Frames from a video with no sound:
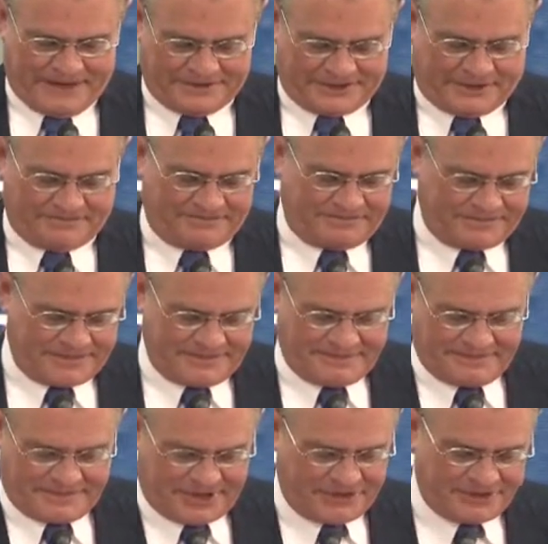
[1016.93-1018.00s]
So
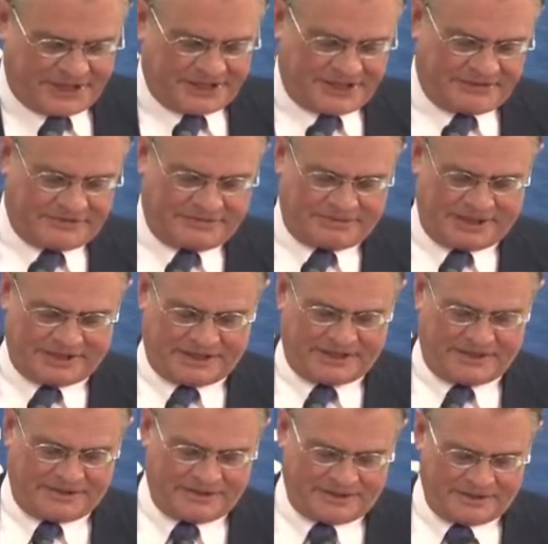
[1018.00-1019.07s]
those, I think, would be
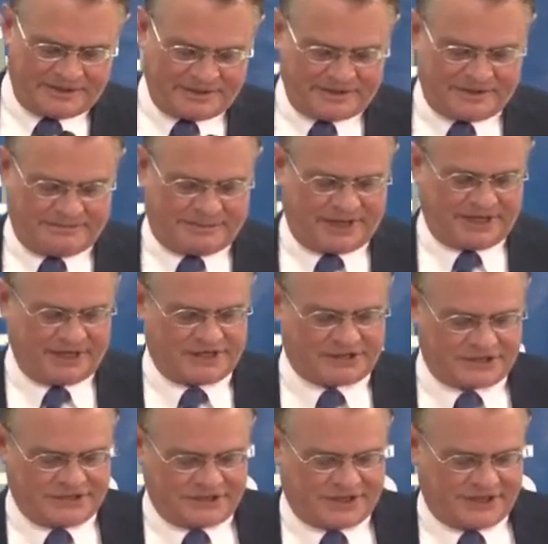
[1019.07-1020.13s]
the big
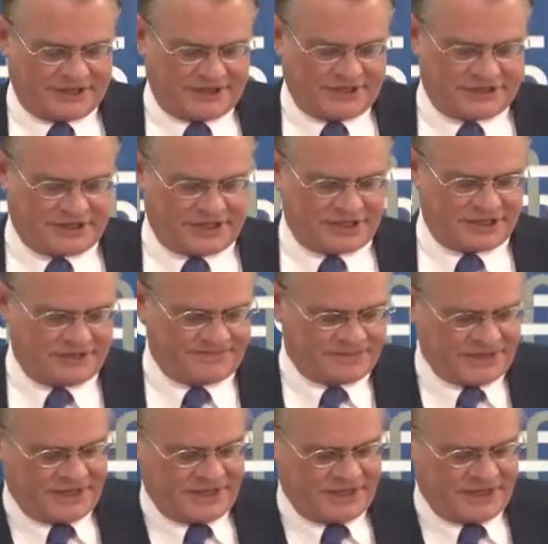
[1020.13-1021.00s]
issues on the agenda.